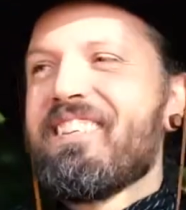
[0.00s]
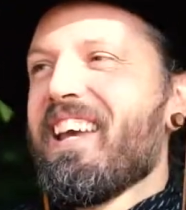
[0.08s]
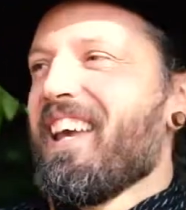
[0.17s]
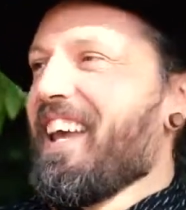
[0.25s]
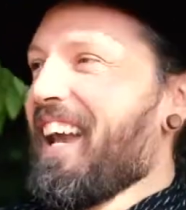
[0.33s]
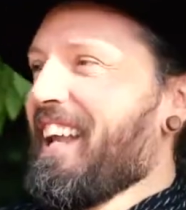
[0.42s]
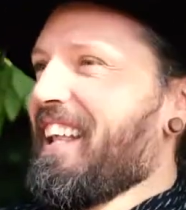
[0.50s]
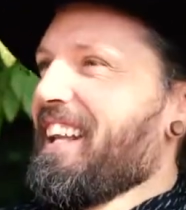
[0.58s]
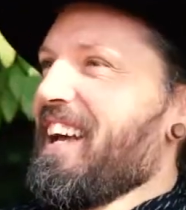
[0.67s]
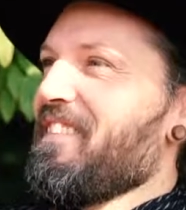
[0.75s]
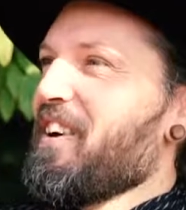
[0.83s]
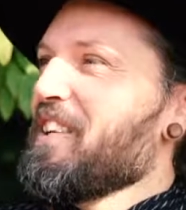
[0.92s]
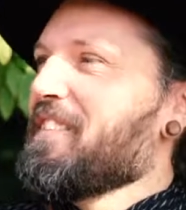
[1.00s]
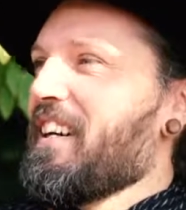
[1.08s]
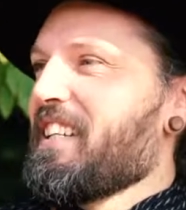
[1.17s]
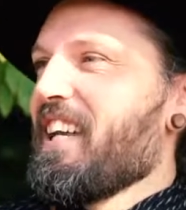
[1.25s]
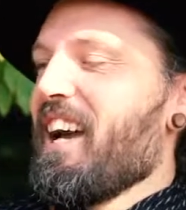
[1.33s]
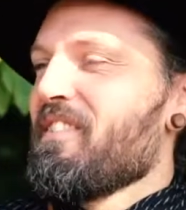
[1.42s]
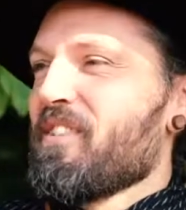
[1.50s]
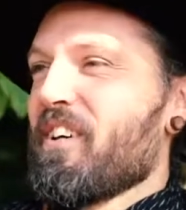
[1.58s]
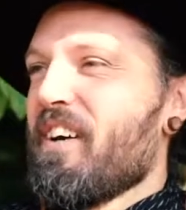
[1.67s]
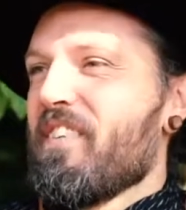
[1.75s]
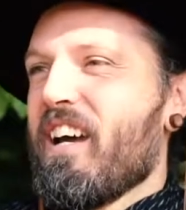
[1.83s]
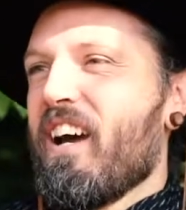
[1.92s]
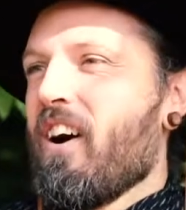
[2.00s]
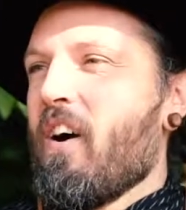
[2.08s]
And then I've also had times where I thought,